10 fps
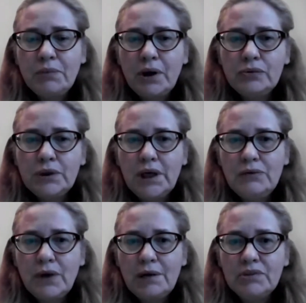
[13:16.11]
about the
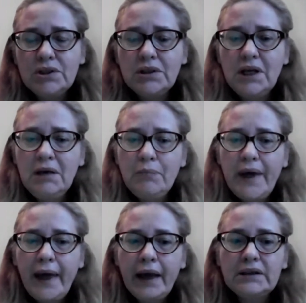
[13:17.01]
environmental
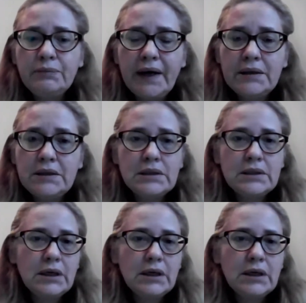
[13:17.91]
impact, but